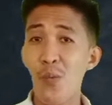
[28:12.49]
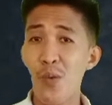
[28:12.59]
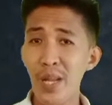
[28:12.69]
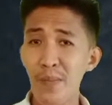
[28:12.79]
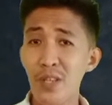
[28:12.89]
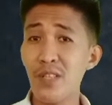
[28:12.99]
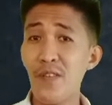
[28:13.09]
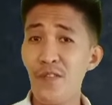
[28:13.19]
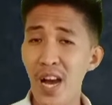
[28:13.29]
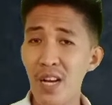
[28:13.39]
What about
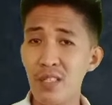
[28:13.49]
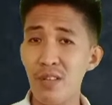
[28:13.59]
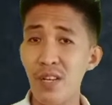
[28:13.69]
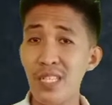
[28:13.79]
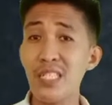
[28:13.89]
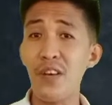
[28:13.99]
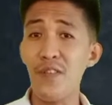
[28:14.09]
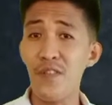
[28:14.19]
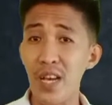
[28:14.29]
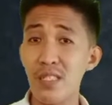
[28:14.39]
the factor that
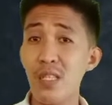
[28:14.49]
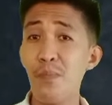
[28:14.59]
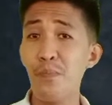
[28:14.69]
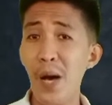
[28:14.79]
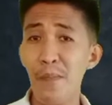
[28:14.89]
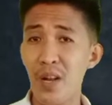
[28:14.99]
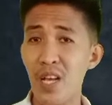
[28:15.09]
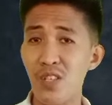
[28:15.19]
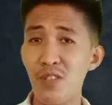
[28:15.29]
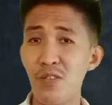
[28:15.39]
affects the
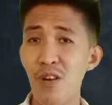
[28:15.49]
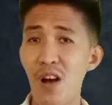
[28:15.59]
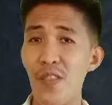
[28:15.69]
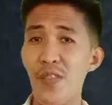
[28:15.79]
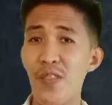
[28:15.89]
population growth?